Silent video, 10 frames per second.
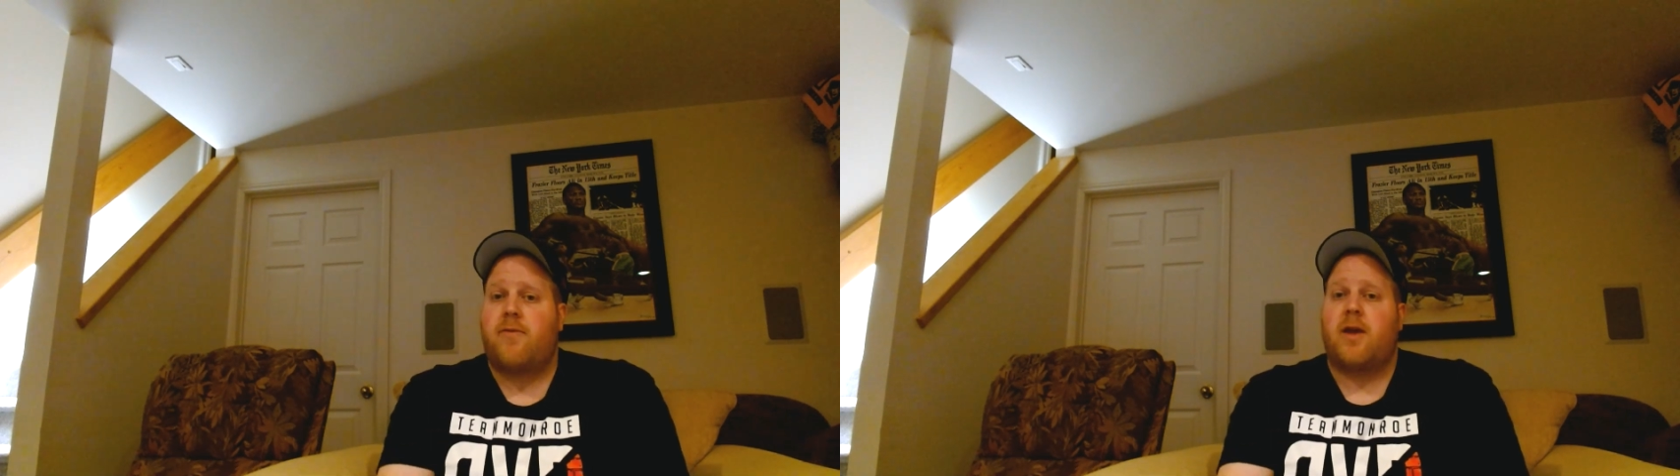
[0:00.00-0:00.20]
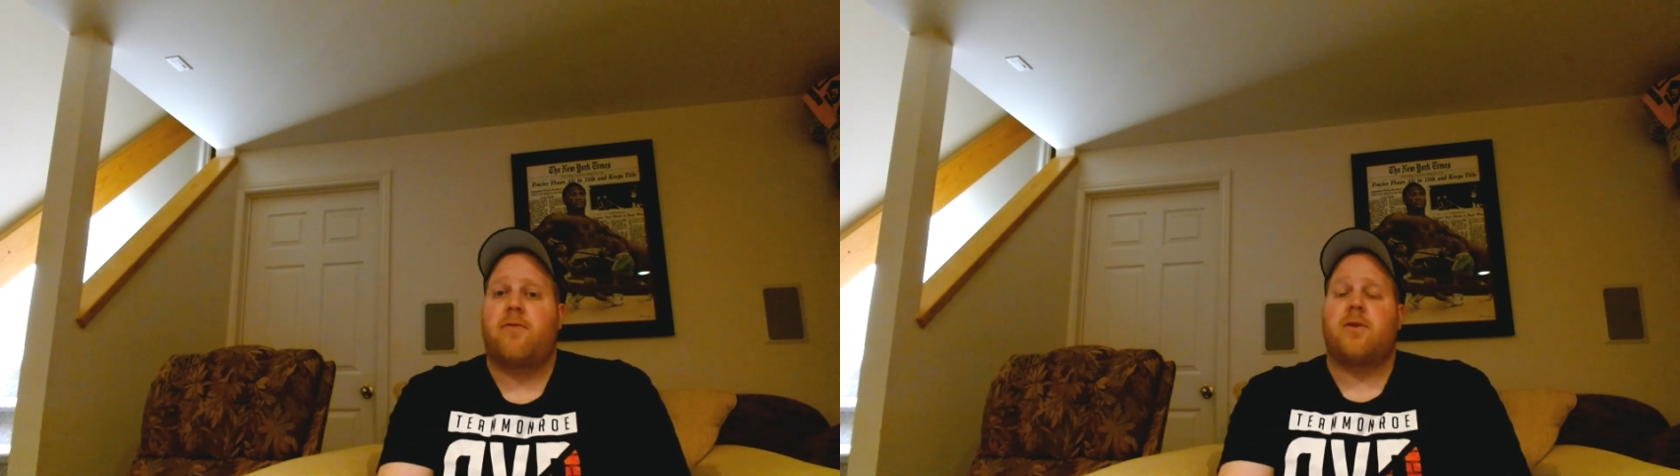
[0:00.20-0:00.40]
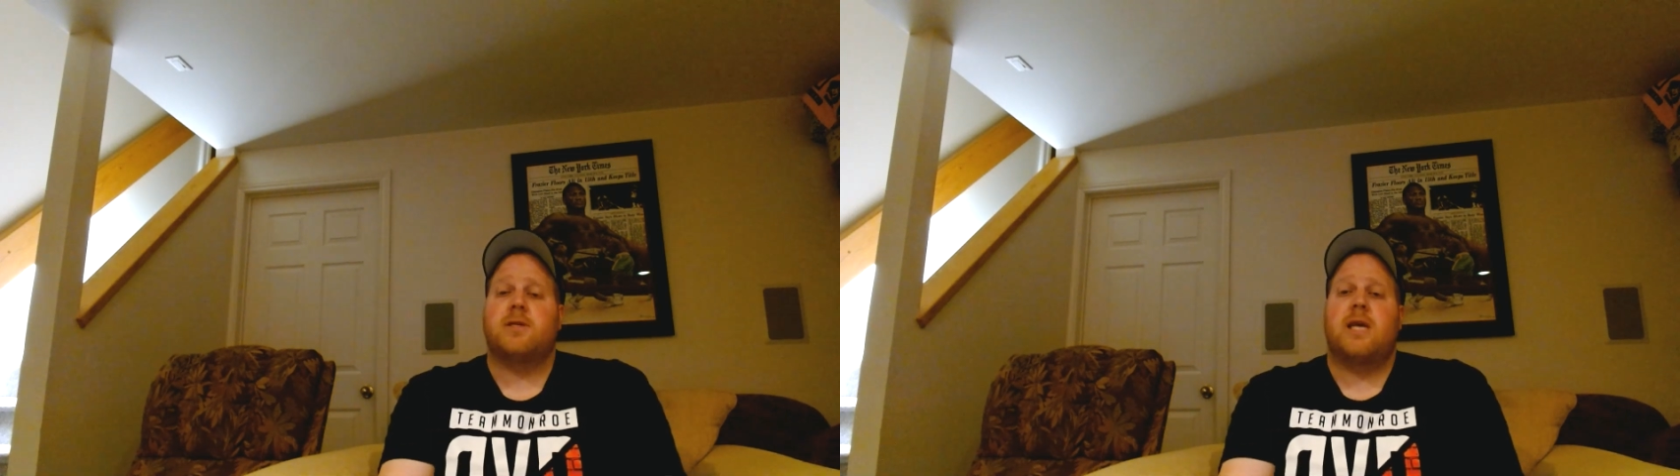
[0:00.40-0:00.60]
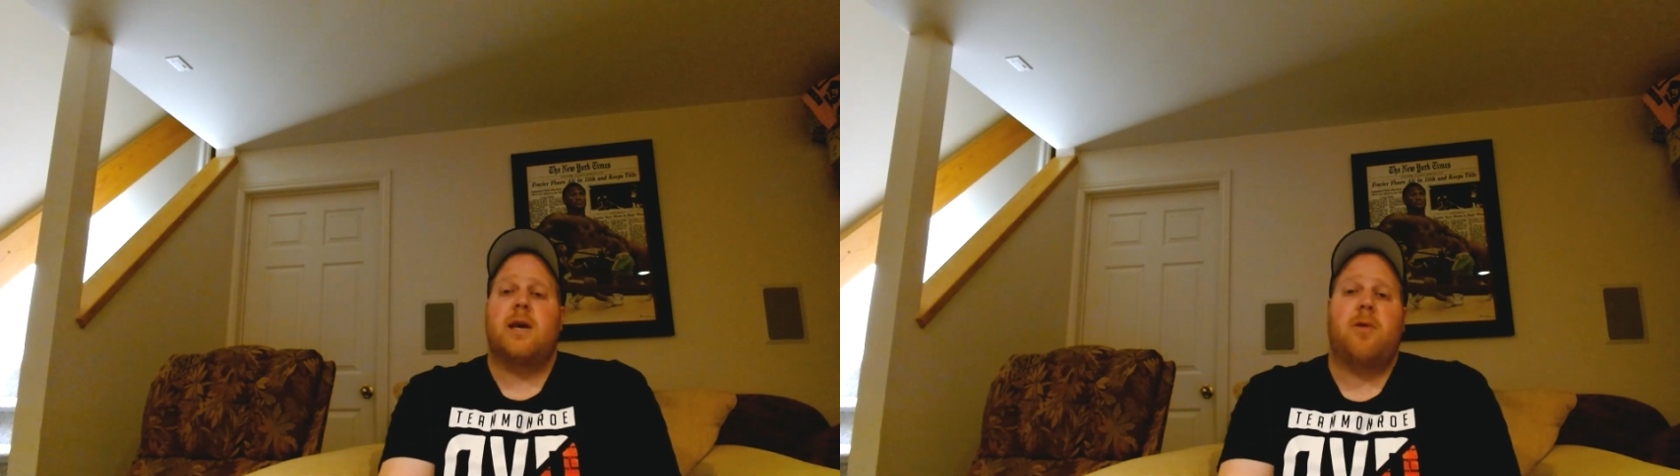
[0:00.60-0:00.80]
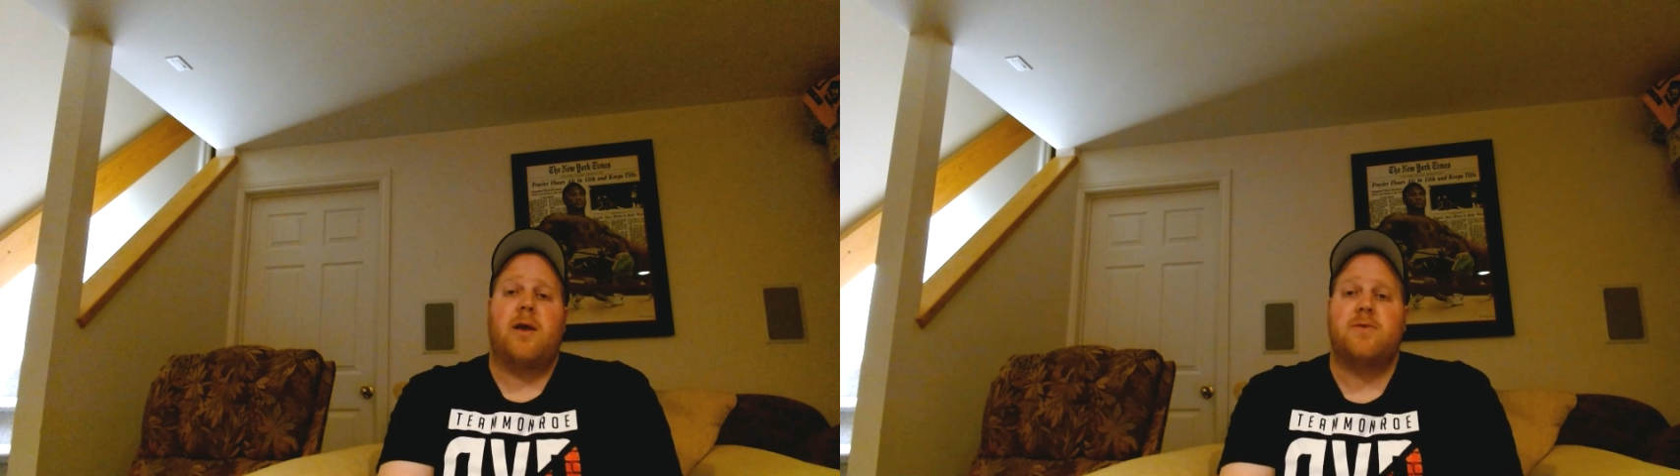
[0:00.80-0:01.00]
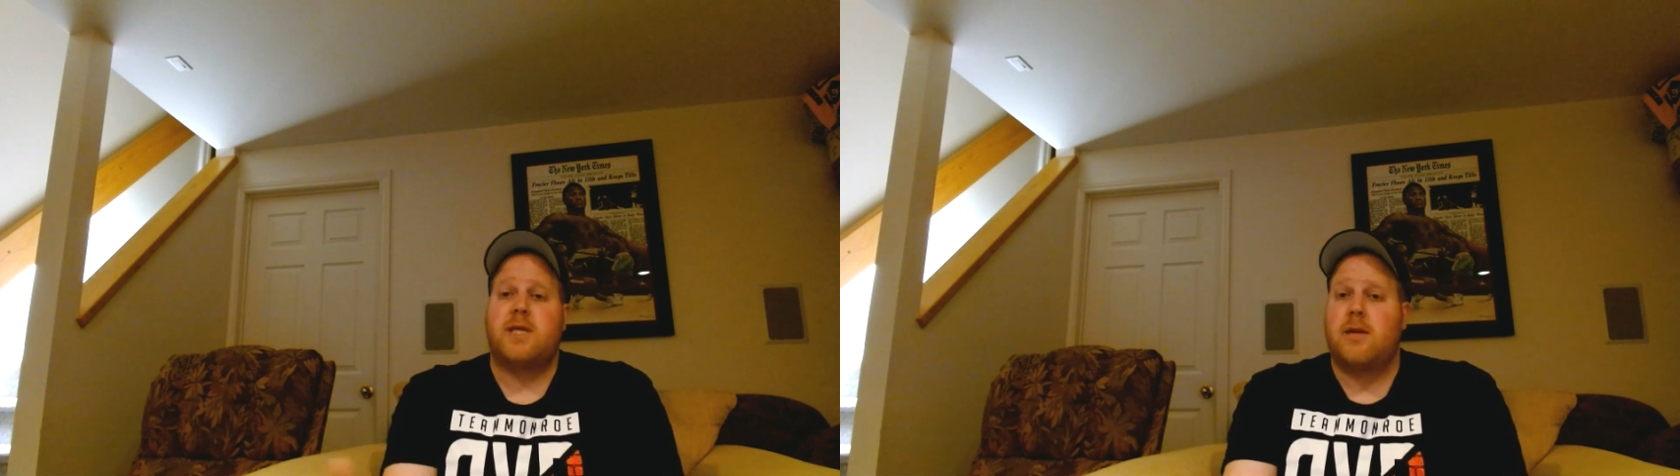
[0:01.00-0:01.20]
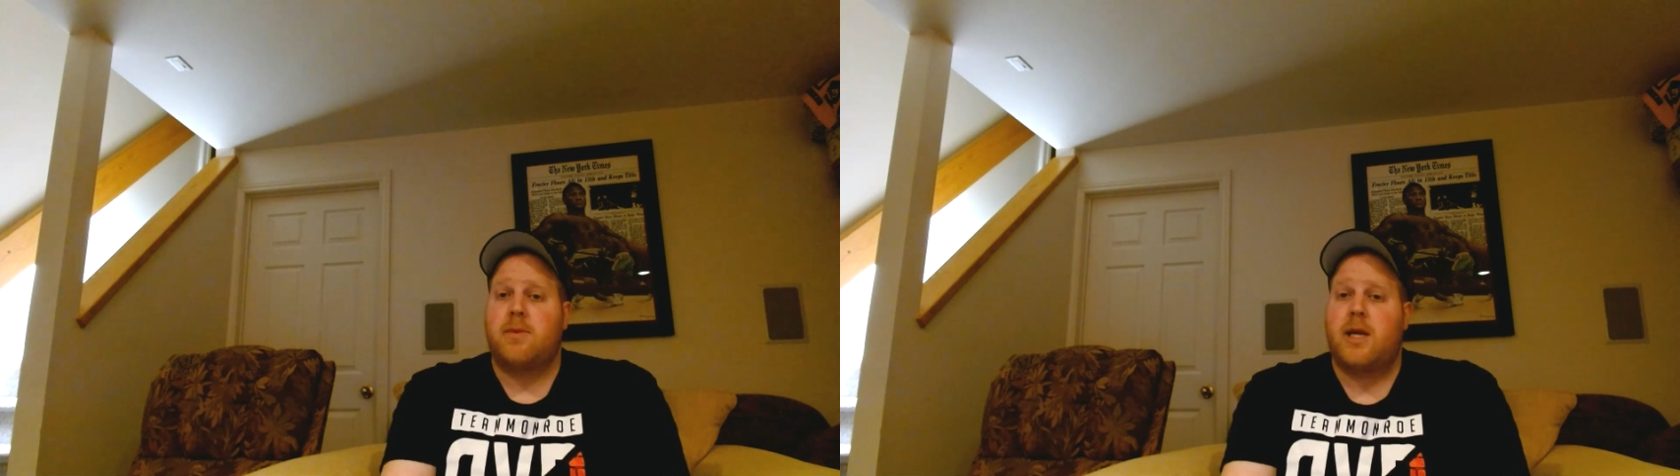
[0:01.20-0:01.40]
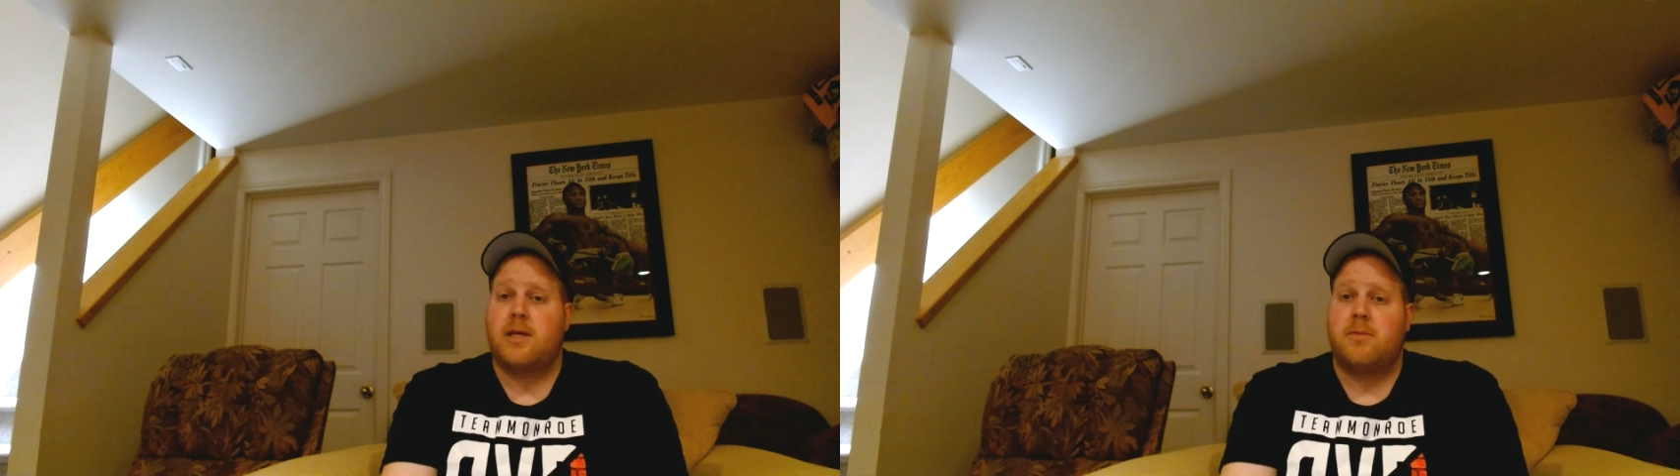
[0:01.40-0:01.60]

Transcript: Like for example, I've seen him take